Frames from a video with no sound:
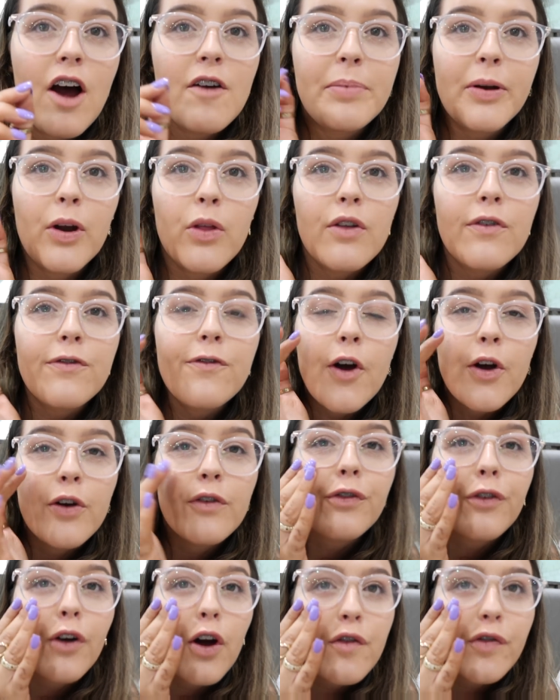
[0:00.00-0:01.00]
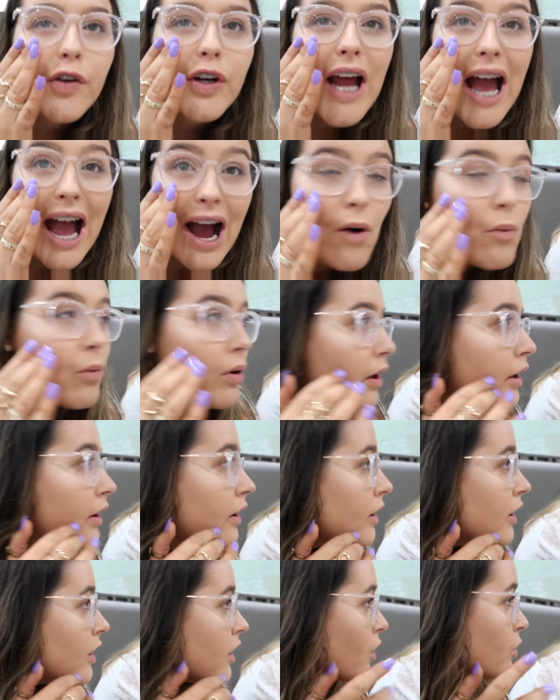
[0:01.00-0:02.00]
I've been on the phone for over an hour
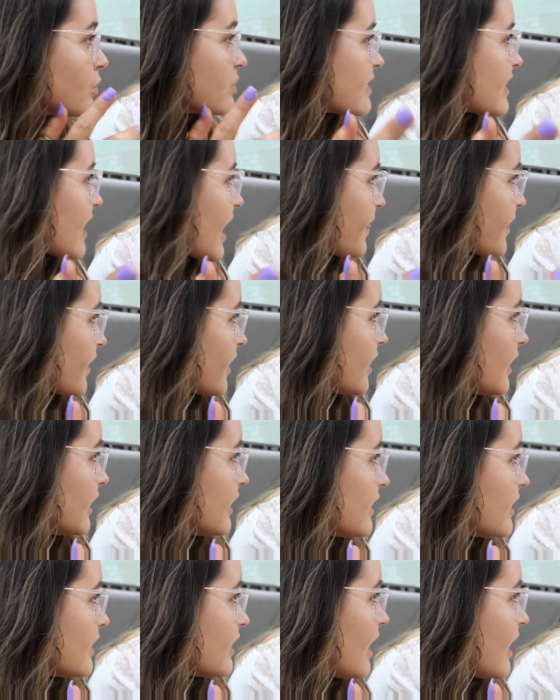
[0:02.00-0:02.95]
altogether.